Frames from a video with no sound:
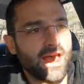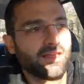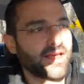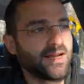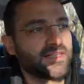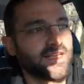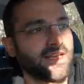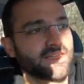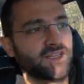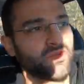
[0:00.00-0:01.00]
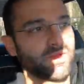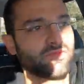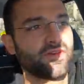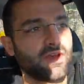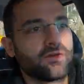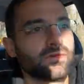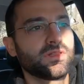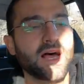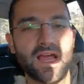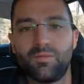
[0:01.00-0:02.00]
And like I said, it's going to be very
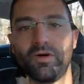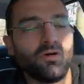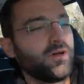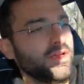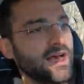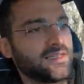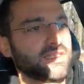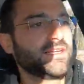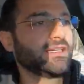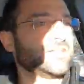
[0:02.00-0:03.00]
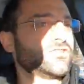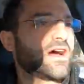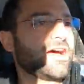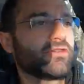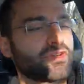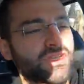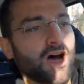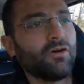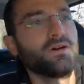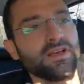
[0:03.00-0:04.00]
reliable as a daily driver.
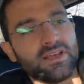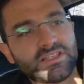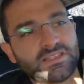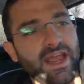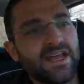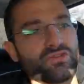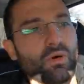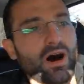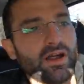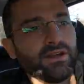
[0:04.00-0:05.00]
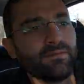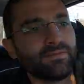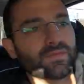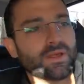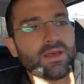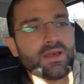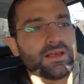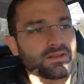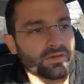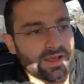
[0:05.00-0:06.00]
So stage one
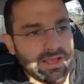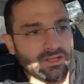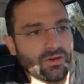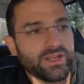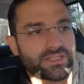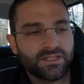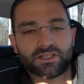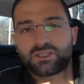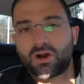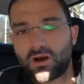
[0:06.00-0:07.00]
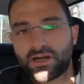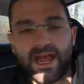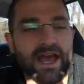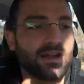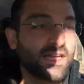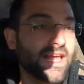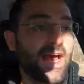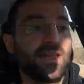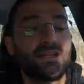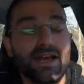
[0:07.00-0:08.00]
increases the torque and
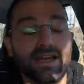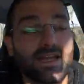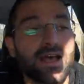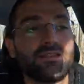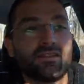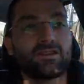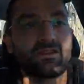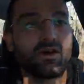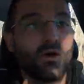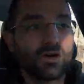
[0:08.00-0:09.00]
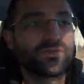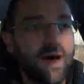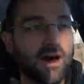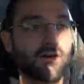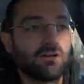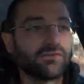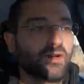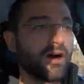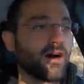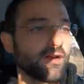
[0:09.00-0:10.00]
again, yet again the, the horsepower of the
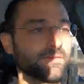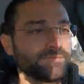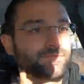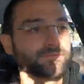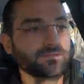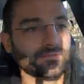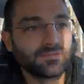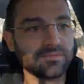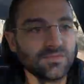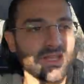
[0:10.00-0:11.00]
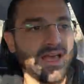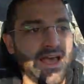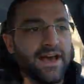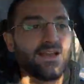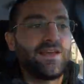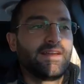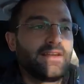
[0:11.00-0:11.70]
car, and it